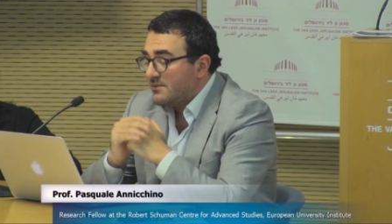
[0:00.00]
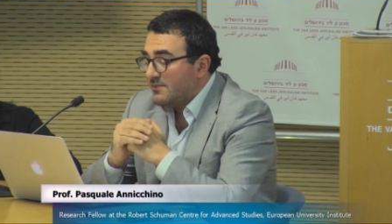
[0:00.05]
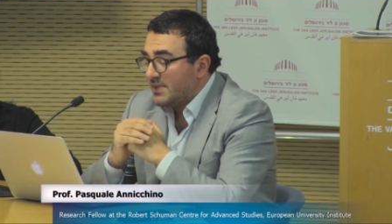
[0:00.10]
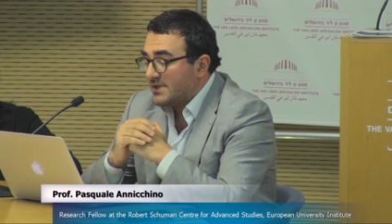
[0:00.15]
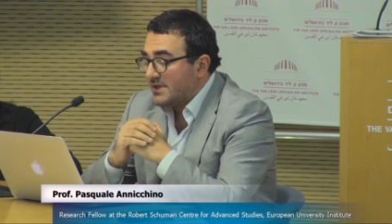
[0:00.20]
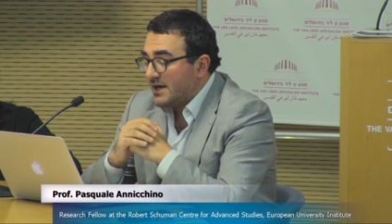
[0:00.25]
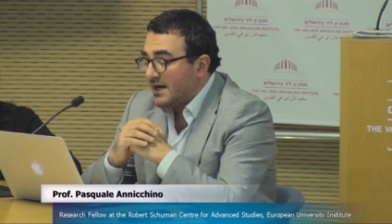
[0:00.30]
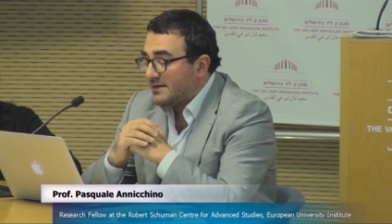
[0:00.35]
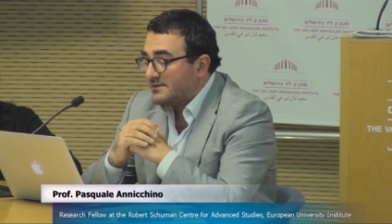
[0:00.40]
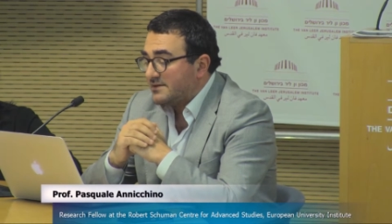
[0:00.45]

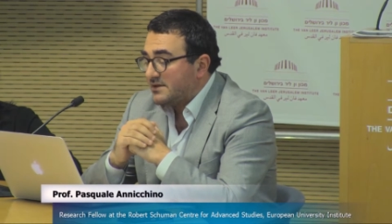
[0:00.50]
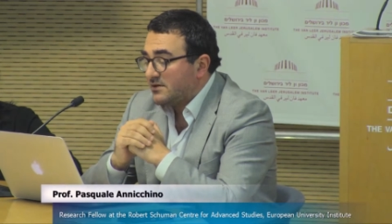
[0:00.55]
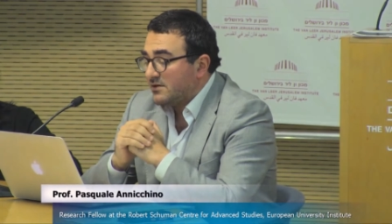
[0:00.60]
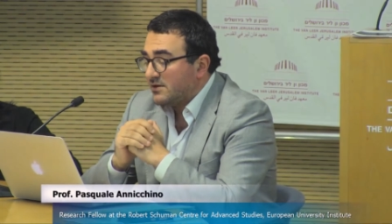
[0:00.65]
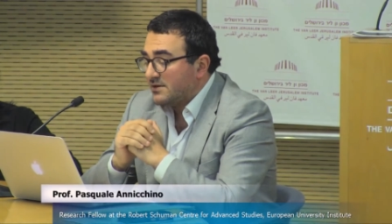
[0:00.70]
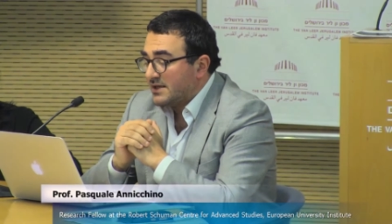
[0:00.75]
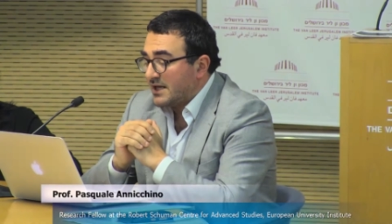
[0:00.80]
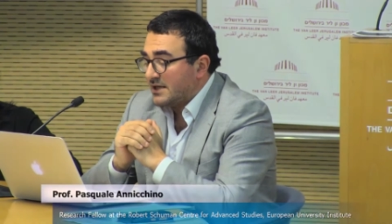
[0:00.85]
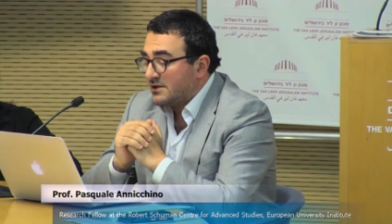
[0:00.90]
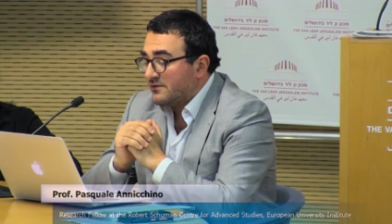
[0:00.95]
but
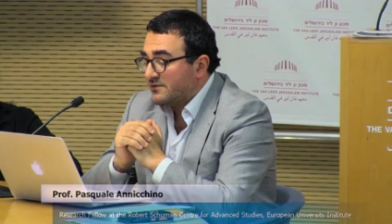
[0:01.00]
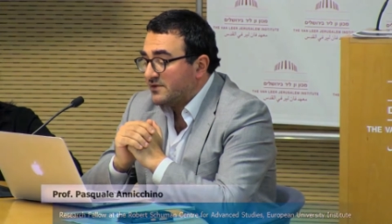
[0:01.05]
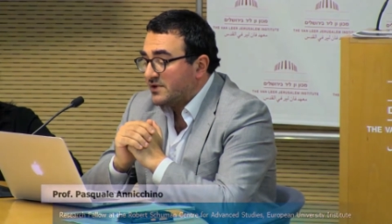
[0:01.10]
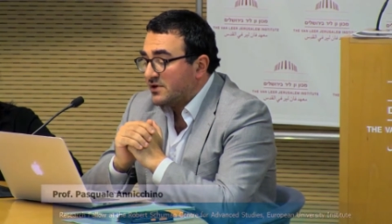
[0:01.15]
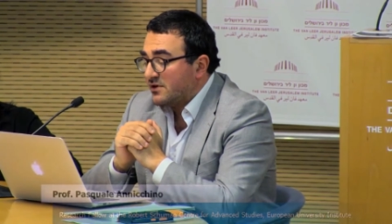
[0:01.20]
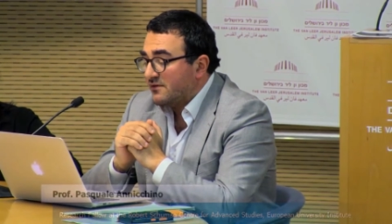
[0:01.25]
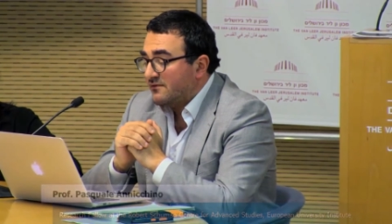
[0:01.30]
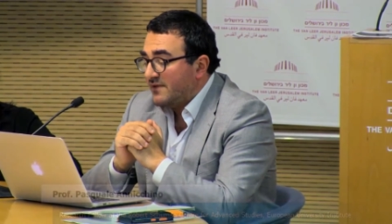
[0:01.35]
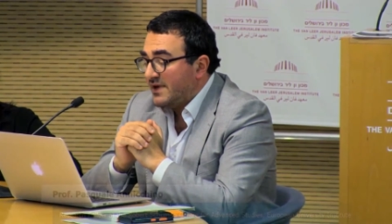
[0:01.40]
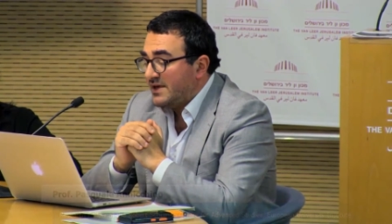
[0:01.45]
Article 9 of the
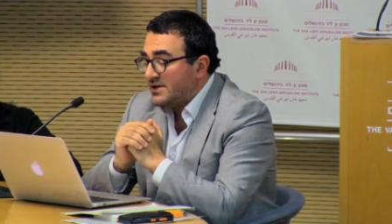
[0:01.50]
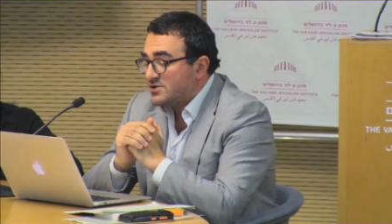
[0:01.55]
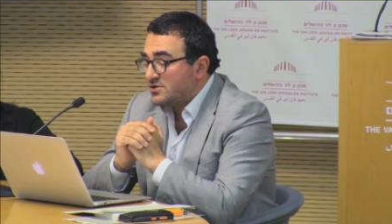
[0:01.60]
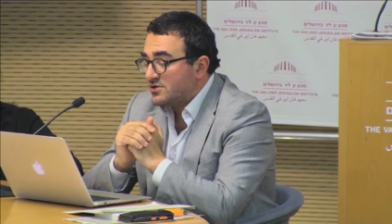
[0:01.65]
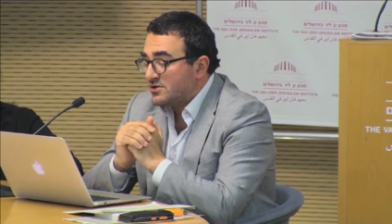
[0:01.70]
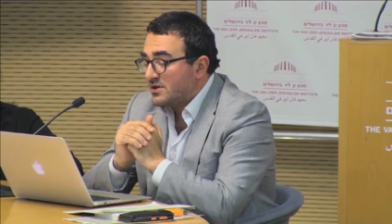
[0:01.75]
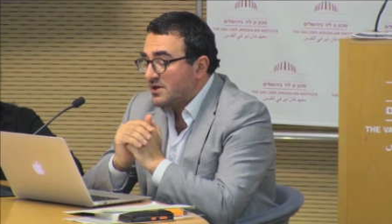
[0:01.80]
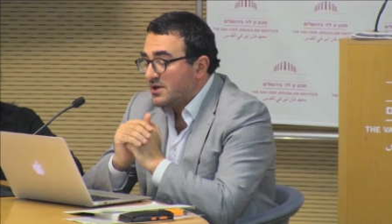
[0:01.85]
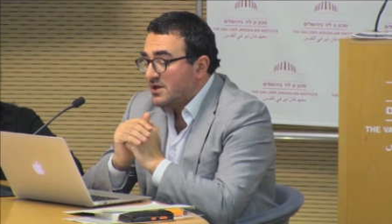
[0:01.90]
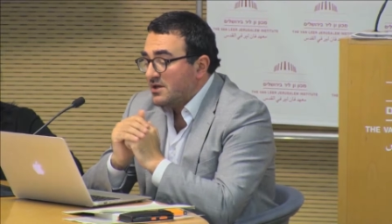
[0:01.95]

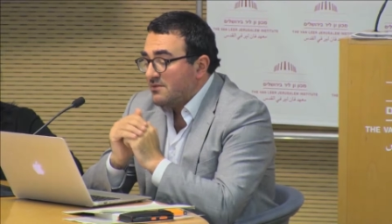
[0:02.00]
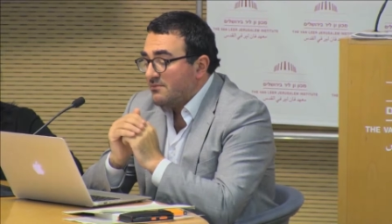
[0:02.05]
Convention